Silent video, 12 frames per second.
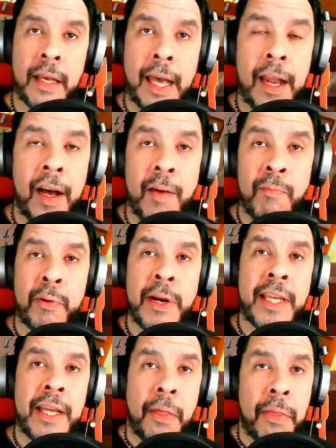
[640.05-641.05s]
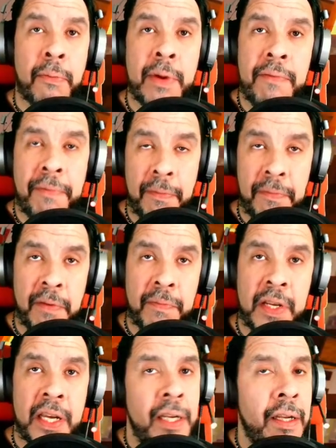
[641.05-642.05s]
got Unbreaking 3 for
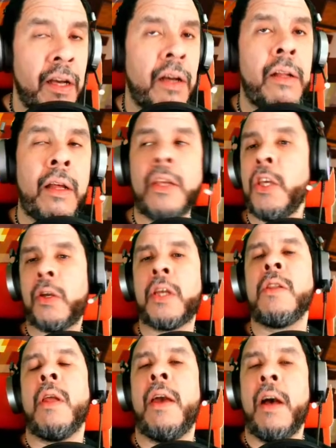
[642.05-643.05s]
15. You can...